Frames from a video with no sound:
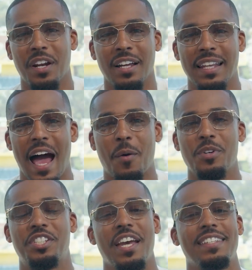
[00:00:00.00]
Unlocked
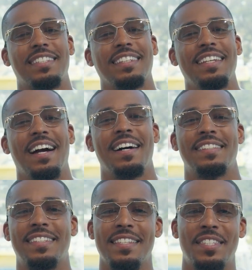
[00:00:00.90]
with Jason Lee
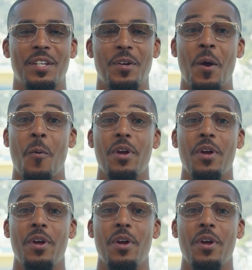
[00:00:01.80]
Uncensored.